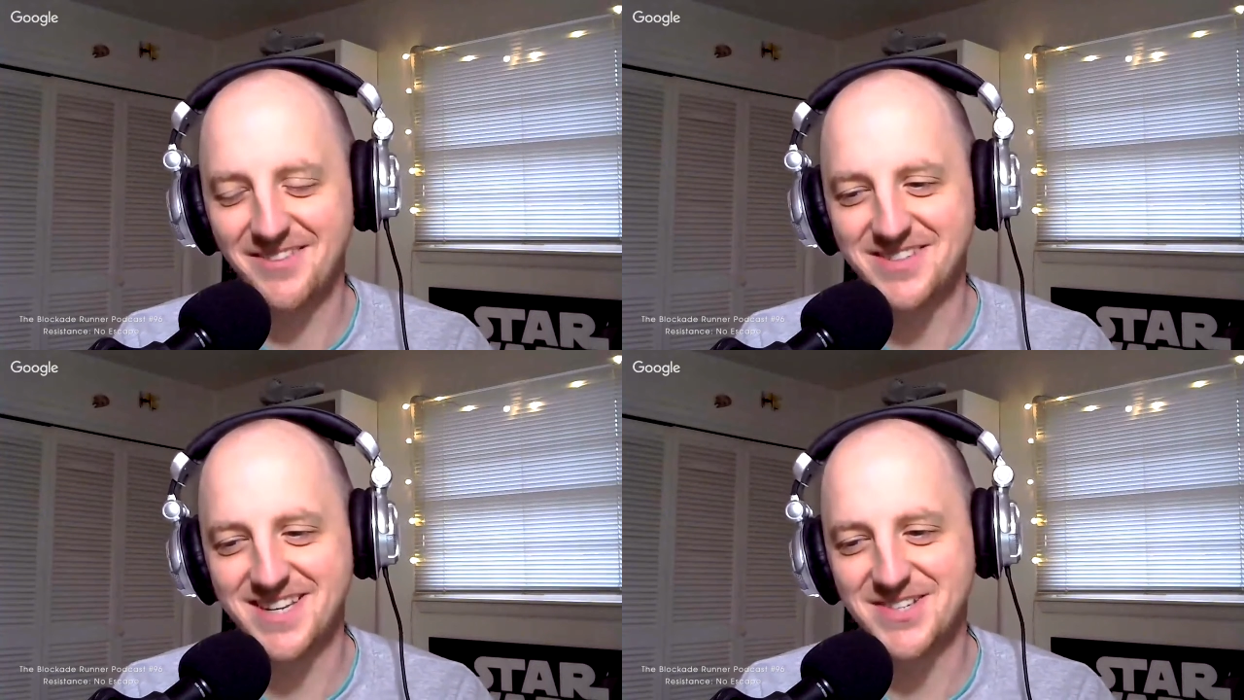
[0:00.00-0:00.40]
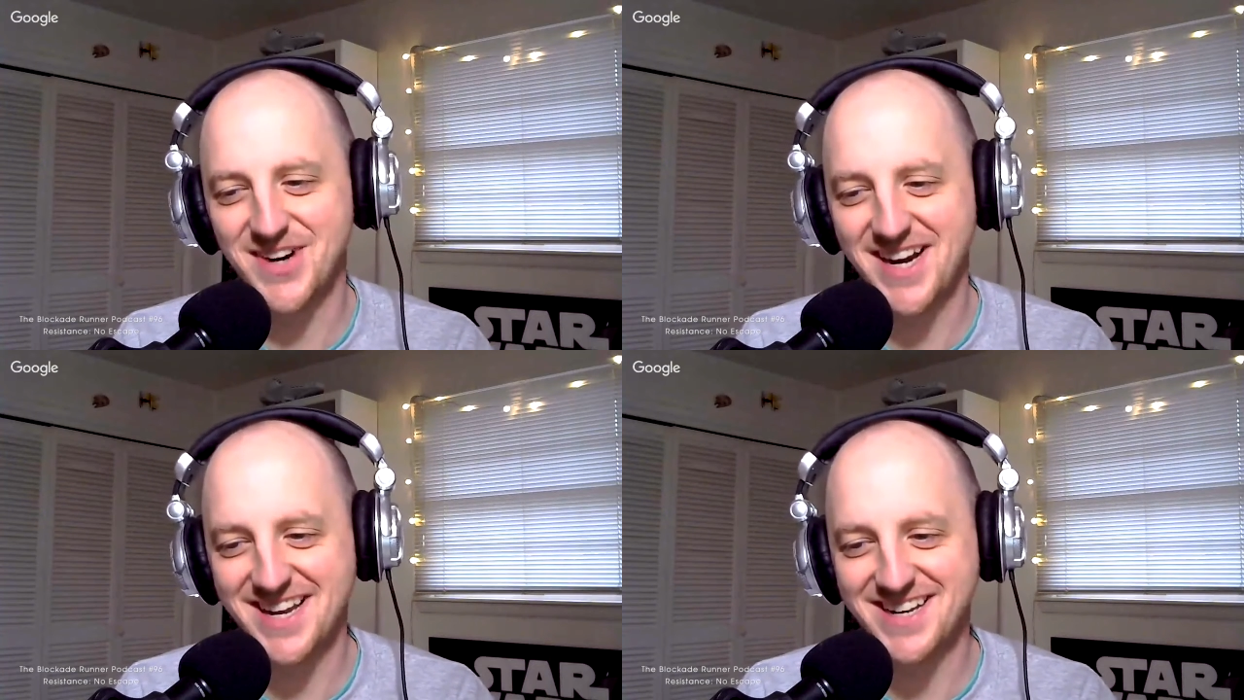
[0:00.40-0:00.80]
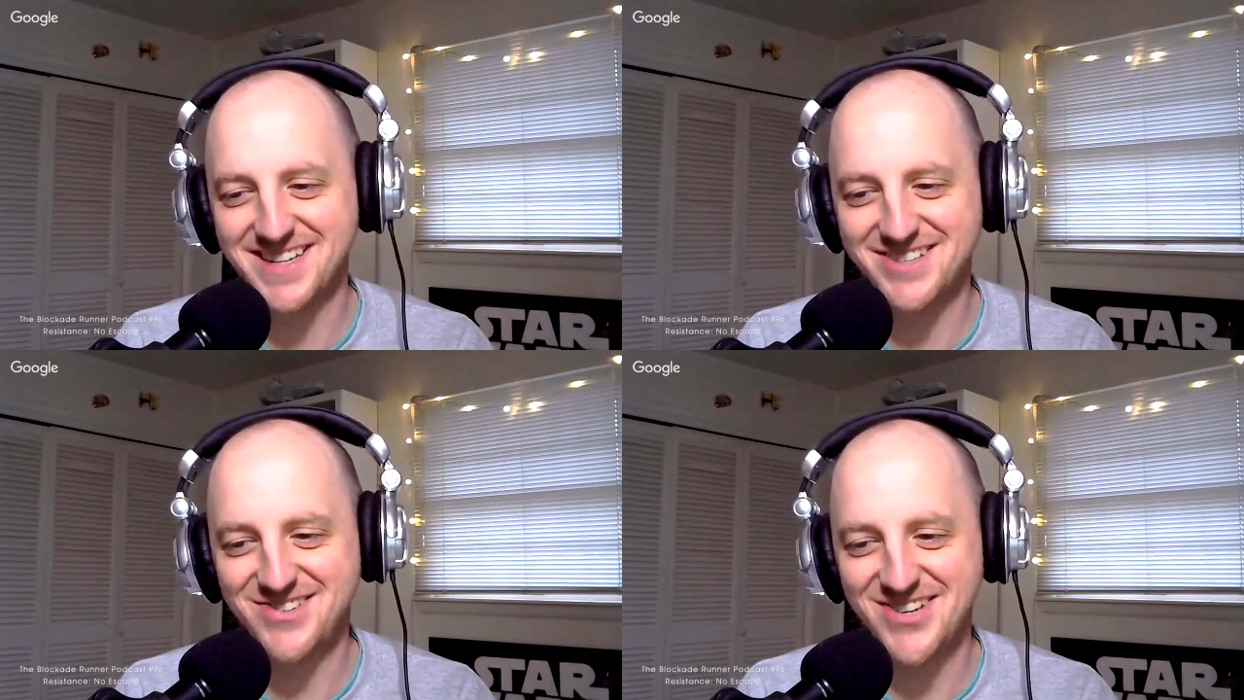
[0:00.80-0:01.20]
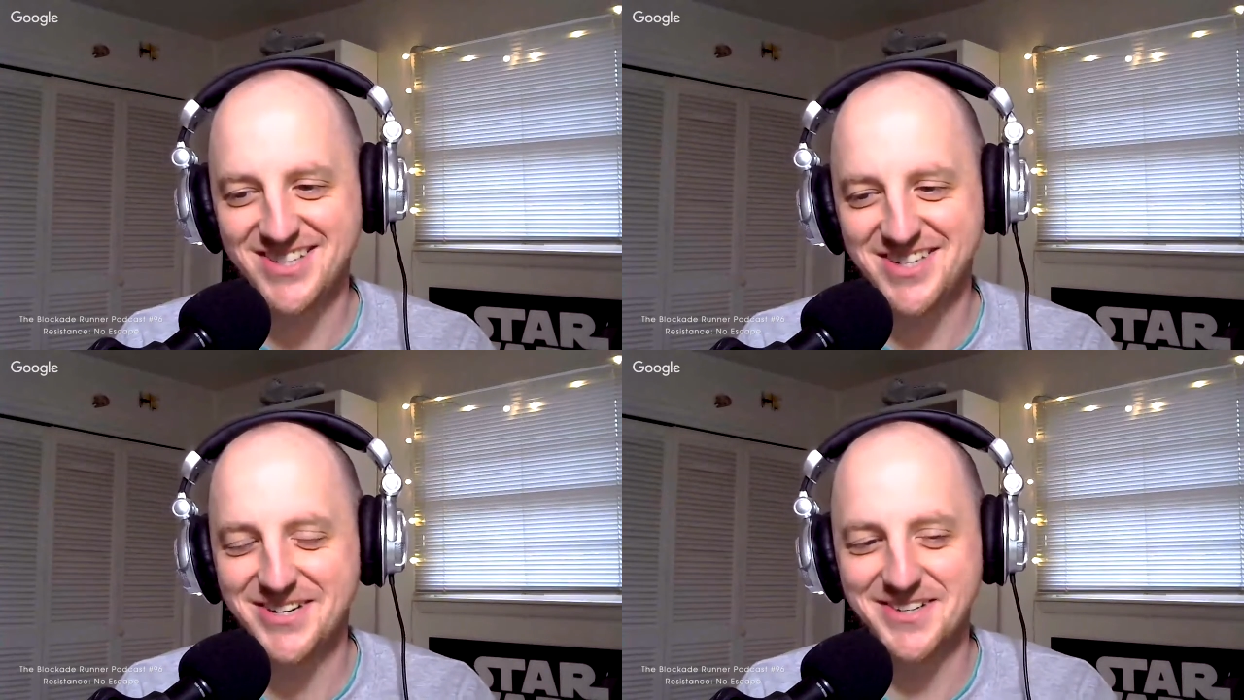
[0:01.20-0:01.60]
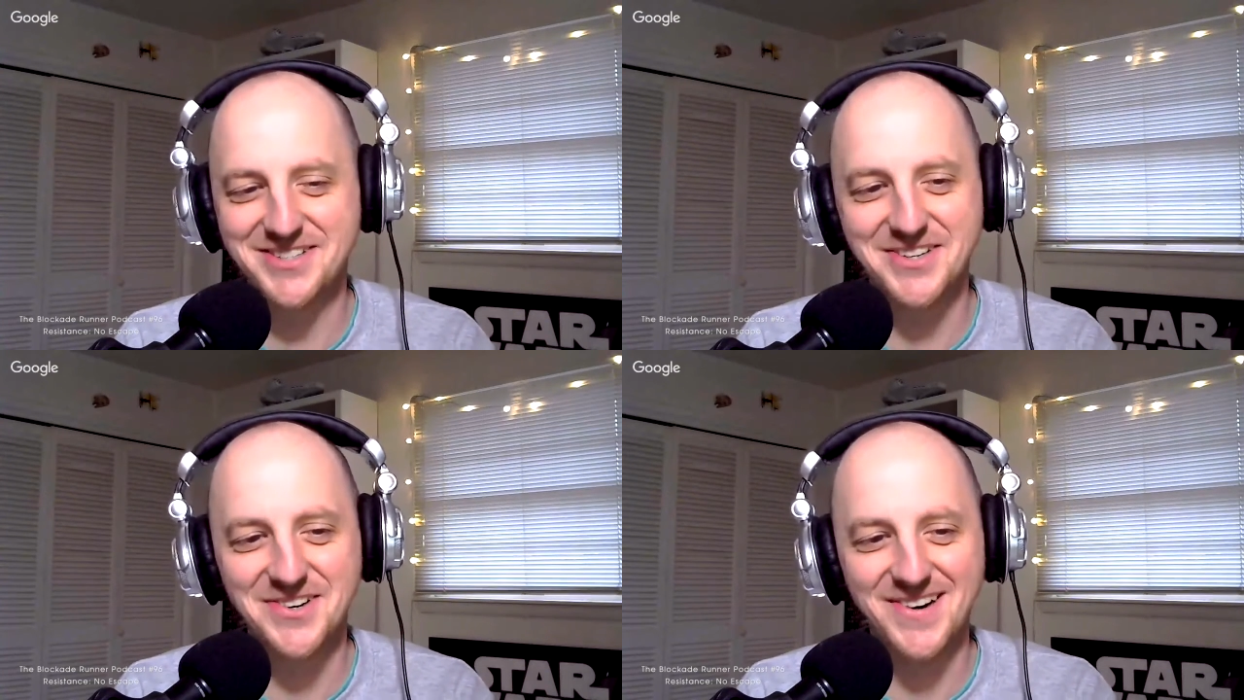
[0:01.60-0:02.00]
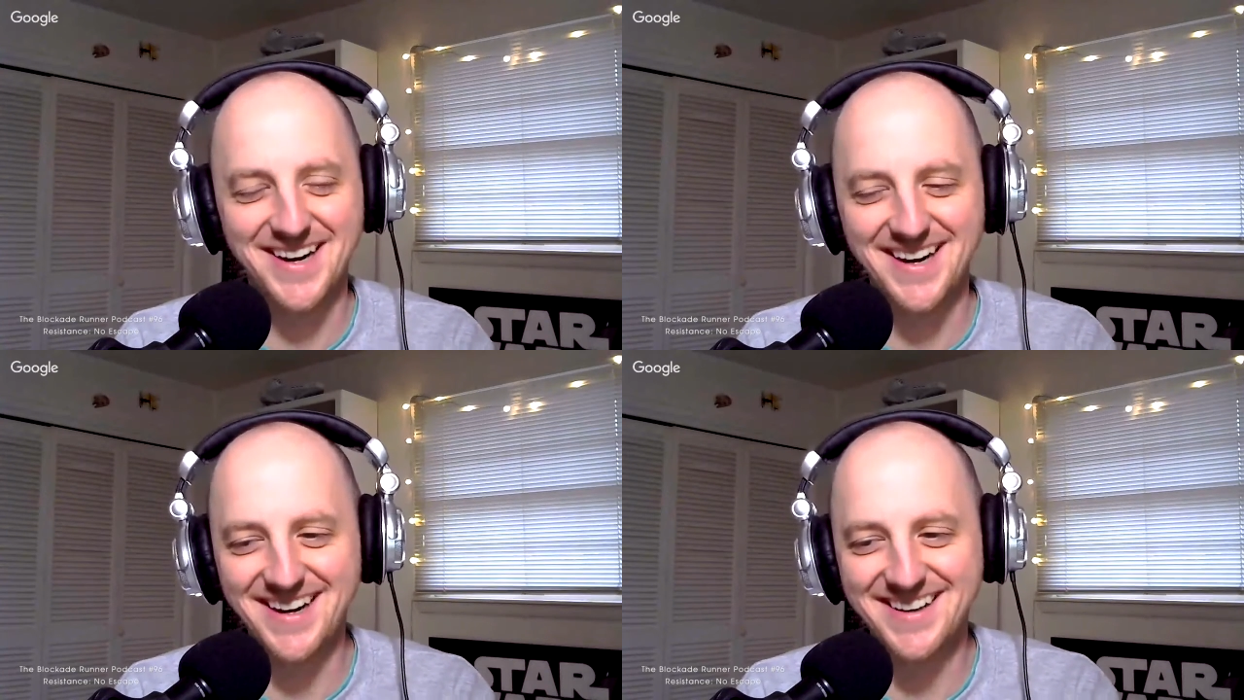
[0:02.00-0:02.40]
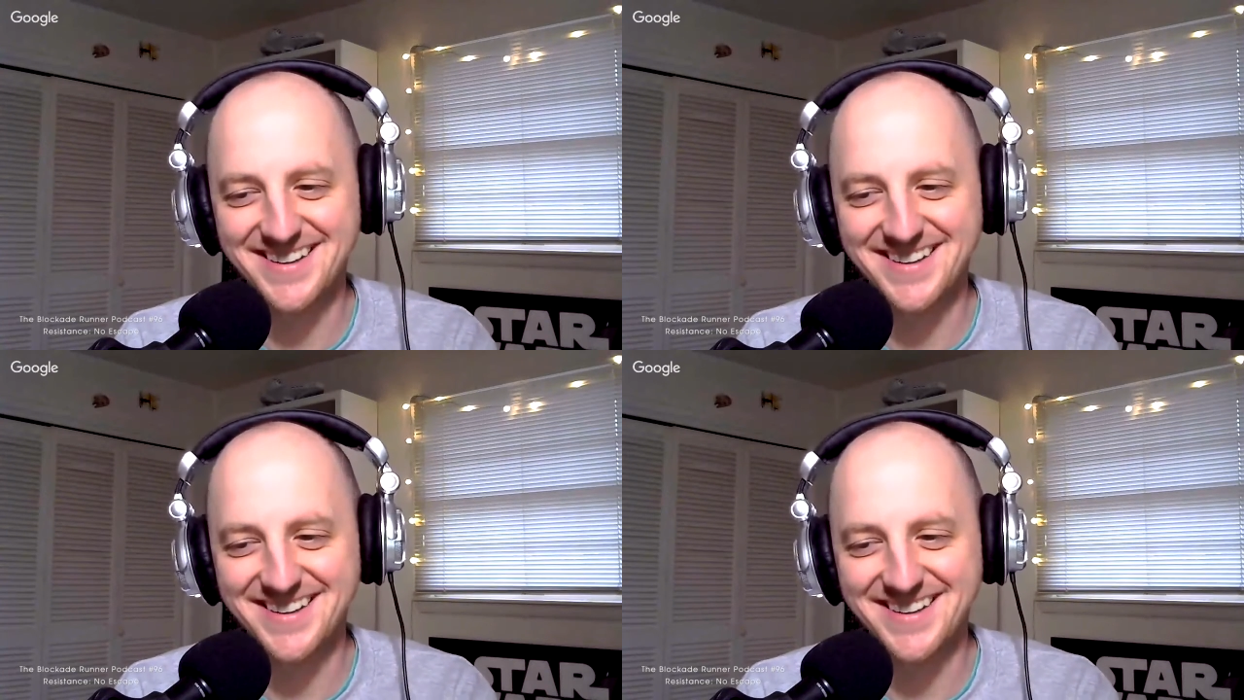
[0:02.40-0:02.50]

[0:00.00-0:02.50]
since Ryan is just here to